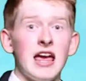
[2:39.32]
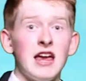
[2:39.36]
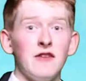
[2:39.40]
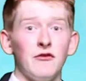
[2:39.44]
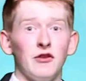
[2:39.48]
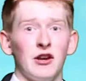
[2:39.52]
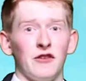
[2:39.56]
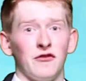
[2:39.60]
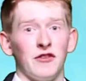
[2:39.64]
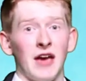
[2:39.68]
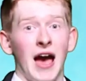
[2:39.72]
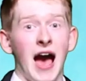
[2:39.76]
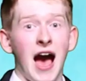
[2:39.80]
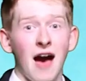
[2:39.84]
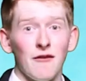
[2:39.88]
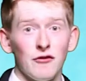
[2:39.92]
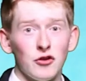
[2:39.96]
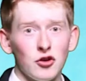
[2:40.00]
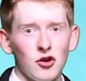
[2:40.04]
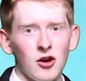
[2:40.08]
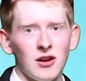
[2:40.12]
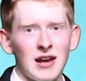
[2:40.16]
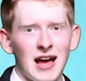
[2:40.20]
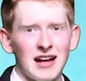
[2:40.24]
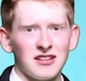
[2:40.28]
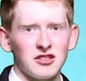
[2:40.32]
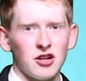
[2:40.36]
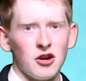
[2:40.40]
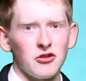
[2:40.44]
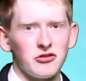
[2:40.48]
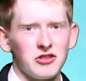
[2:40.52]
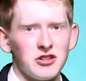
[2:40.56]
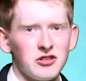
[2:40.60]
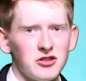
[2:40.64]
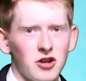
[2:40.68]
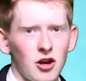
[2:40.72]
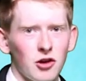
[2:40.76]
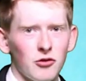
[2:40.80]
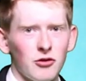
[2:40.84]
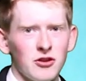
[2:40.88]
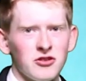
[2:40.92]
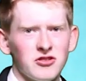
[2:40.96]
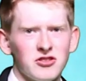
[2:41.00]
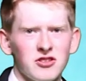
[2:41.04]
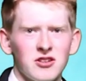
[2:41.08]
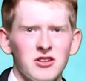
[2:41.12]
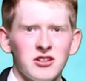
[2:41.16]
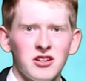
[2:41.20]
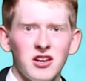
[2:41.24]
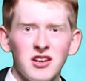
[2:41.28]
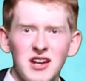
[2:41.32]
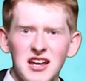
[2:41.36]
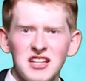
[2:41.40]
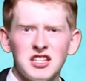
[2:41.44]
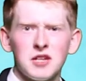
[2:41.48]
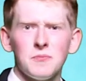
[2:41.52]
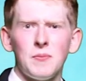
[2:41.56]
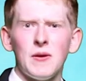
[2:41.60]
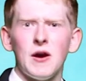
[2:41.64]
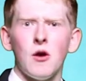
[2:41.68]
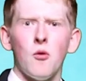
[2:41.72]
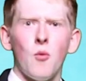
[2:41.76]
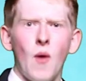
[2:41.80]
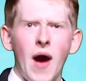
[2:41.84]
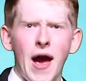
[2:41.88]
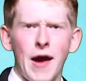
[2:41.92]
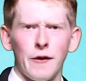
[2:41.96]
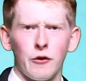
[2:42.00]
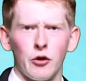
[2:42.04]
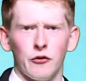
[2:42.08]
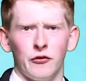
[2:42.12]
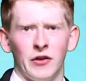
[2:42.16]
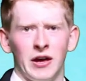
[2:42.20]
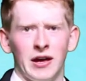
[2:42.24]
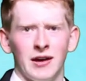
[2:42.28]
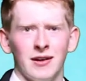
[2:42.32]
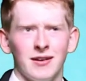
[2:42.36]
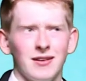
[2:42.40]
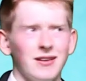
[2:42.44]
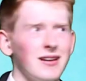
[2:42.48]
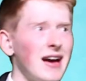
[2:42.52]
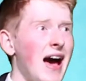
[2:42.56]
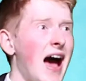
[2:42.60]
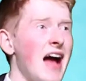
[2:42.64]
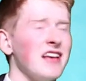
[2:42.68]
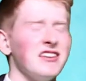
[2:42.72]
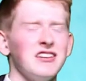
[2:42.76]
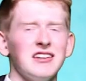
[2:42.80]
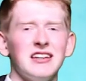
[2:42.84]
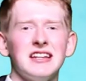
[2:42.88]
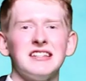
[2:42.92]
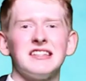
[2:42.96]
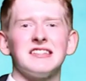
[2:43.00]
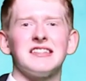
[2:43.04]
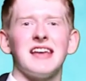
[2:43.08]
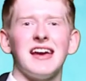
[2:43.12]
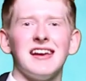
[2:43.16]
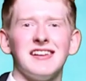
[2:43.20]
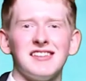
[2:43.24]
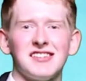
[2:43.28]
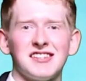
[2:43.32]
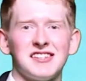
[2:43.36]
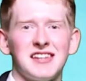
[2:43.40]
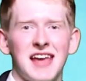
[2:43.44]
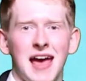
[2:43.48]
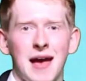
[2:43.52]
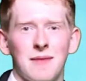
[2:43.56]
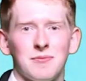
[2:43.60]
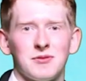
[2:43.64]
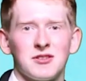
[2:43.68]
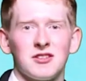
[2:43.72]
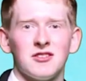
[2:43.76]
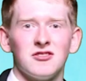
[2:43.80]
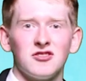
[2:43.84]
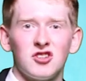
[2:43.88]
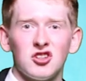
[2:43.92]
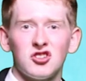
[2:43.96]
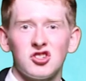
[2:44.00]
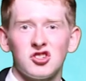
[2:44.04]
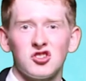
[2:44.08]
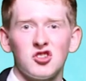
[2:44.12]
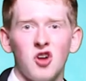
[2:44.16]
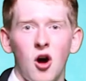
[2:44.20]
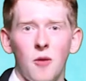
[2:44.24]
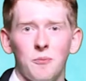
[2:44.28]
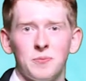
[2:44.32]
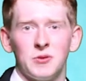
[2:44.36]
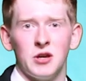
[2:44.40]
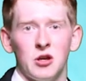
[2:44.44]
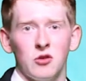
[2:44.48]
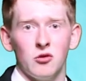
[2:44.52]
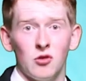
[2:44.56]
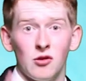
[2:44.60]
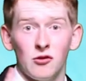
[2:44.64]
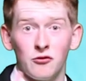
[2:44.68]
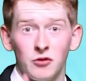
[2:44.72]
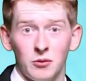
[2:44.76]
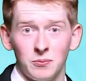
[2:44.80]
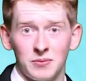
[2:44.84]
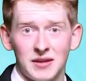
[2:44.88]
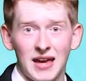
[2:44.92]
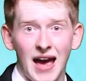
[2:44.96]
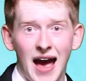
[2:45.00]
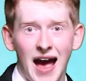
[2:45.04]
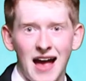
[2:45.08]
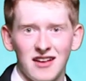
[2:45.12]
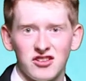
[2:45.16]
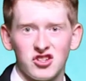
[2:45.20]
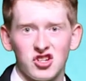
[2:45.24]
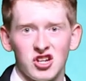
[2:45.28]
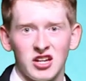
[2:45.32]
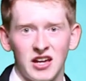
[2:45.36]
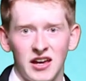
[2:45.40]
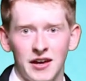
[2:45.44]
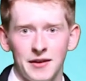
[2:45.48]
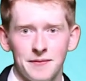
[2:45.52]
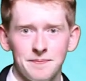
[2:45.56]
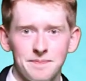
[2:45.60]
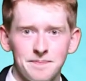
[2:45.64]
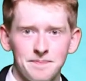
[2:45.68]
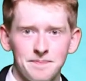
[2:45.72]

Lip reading: Even if you haven't got lactose intolerance, you need to be aware of it, and you need to take steps to stop you from catching it.